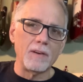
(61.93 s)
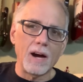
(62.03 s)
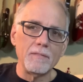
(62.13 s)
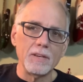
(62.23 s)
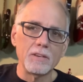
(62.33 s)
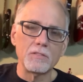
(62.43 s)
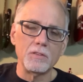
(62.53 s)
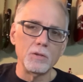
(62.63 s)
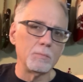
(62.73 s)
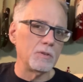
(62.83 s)
obvious to
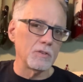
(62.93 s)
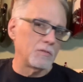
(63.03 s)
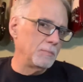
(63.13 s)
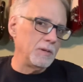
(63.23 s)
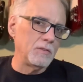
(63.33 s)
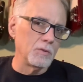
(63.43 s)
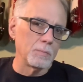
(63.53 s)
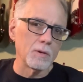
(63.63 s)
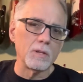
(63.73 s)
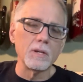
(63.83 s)
you, but just to be
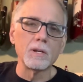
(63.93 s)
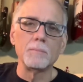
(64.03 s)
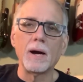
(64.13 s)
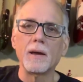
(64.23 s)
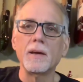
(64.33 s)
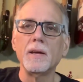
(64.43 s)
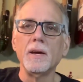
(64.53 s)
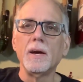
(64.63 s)
super clear about it,